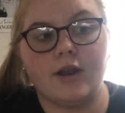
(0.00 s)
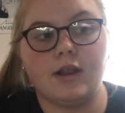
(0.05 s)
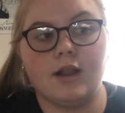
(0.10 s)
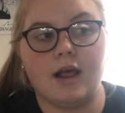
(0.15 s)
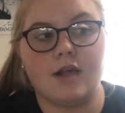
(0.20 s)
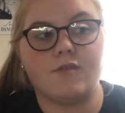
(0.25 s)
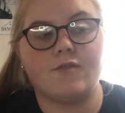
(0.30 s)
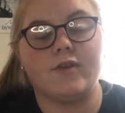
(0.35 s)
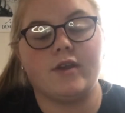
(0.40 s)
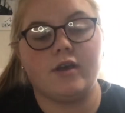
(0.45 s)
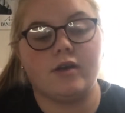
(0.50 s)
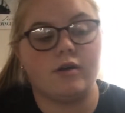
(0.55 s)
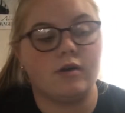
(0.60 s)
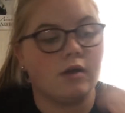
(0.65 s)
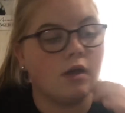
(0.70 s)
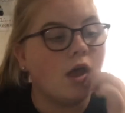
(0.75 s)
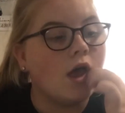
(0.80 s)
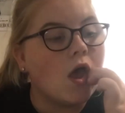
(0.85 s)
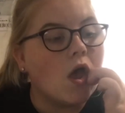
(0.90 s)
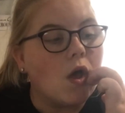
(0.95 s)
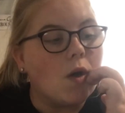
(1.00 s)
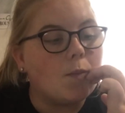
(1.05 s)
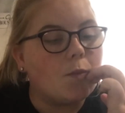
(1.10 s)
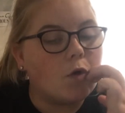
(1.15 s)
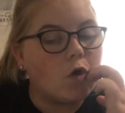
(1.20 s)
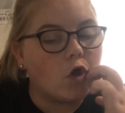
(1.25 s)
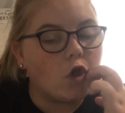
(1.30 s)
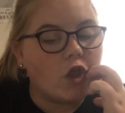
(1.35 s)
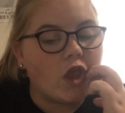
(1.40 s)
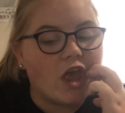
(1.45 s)
in the last video,
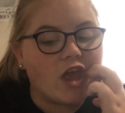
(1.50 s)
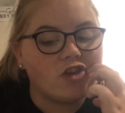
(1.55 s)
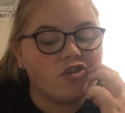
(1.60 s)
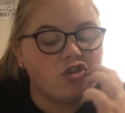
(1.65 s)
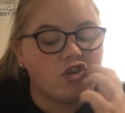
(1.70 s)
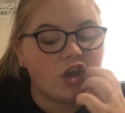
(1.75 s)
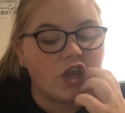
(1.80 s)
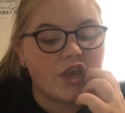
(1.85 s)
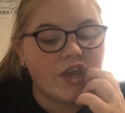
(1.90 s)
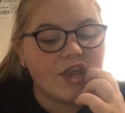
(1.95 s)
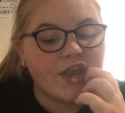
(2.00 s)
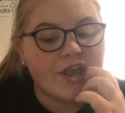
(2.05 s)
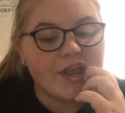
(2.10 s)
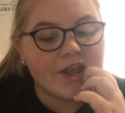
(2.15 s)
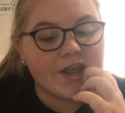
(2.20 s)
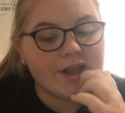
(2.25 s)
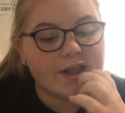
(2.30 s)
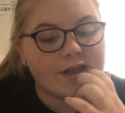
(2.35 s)
but yeah, she